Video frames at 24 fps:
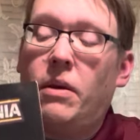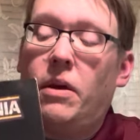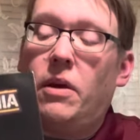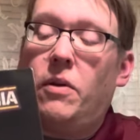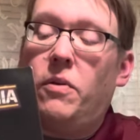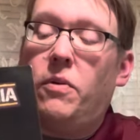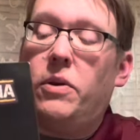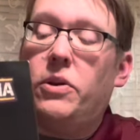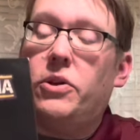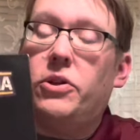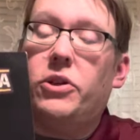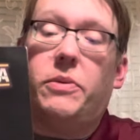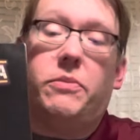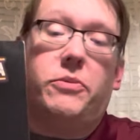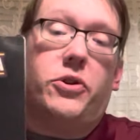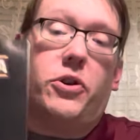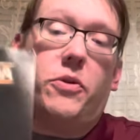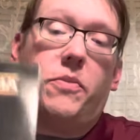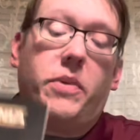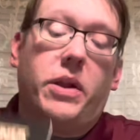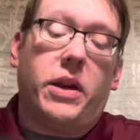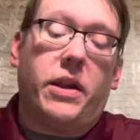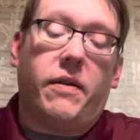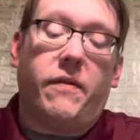which I'm sure
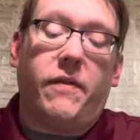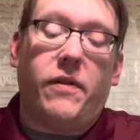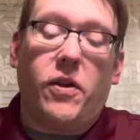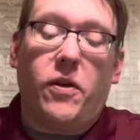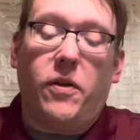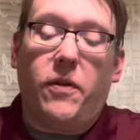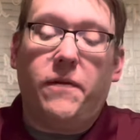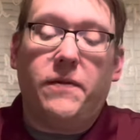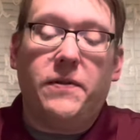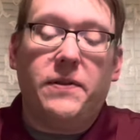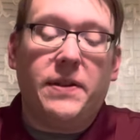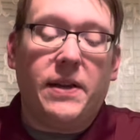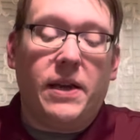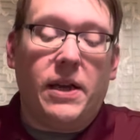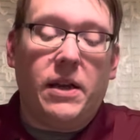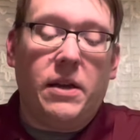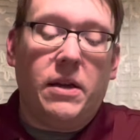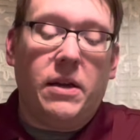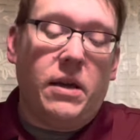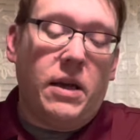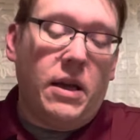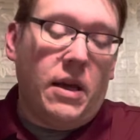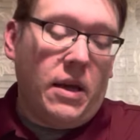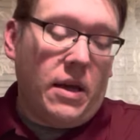many of you have seen.
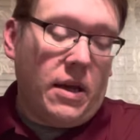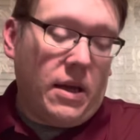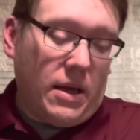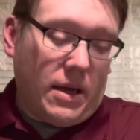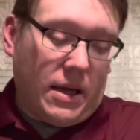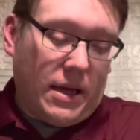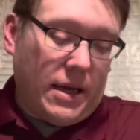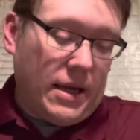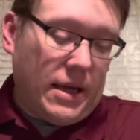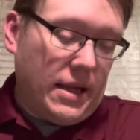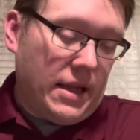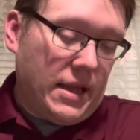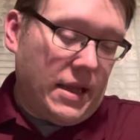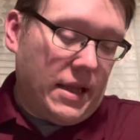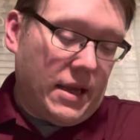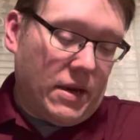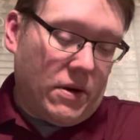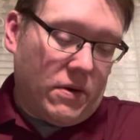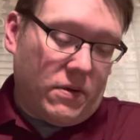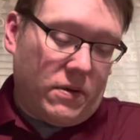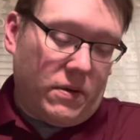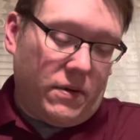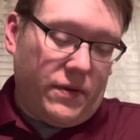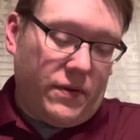And then
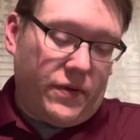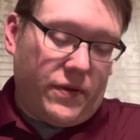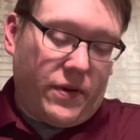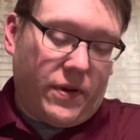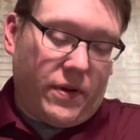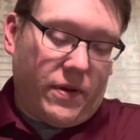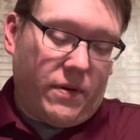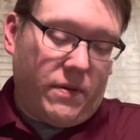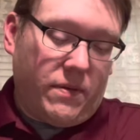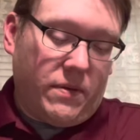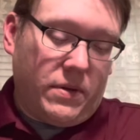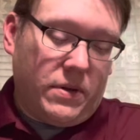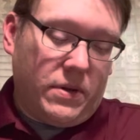also,